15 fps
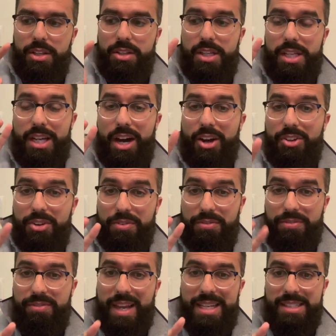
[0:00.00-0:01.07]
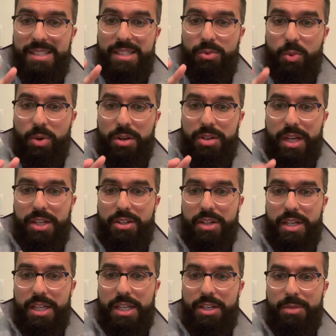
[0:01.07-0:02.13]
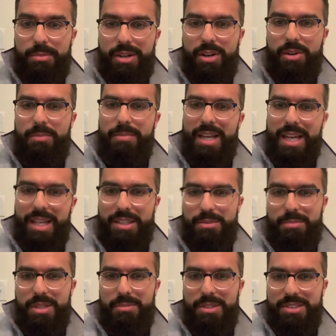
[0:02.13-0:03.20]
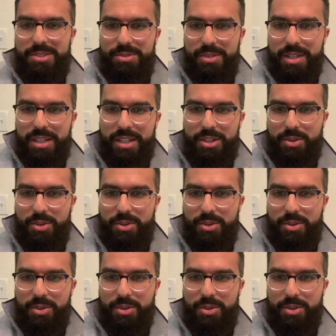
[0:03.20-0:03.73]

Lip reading: The other fancy word that you're going to hear, oh man, you beat me to it.